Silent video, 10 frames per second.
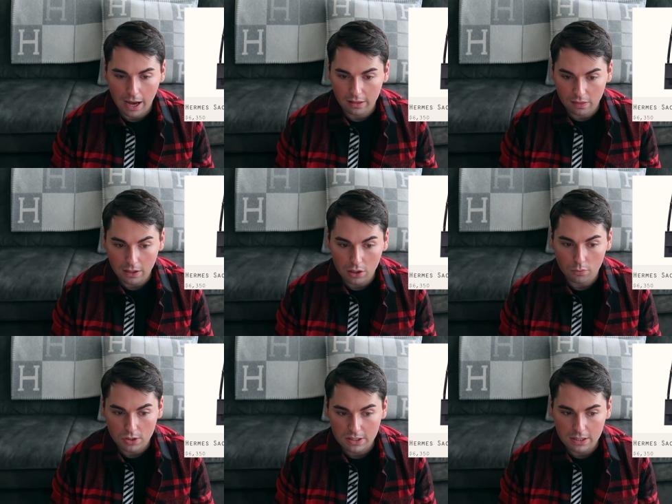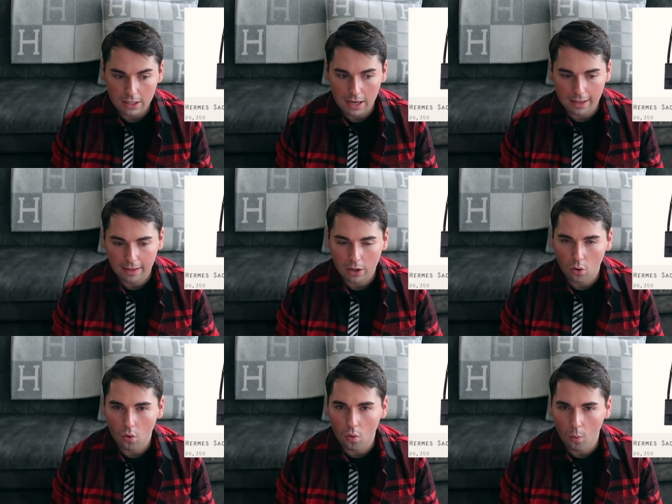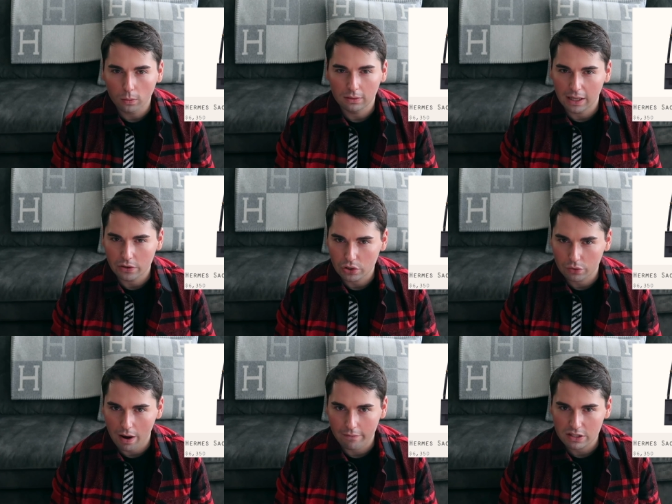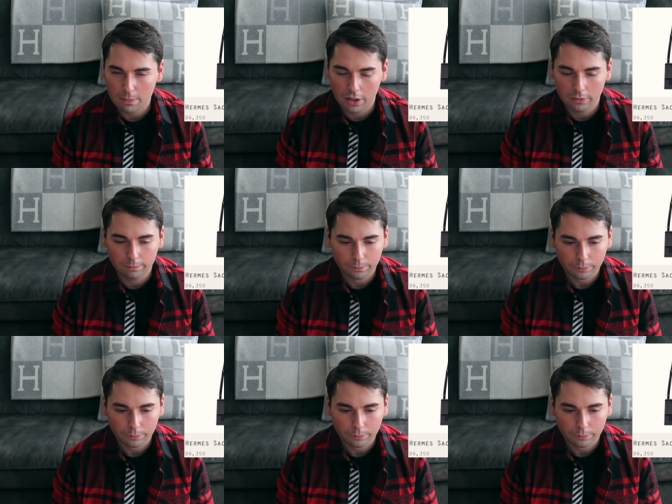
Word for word: I think you would see at like old leather craftsmen.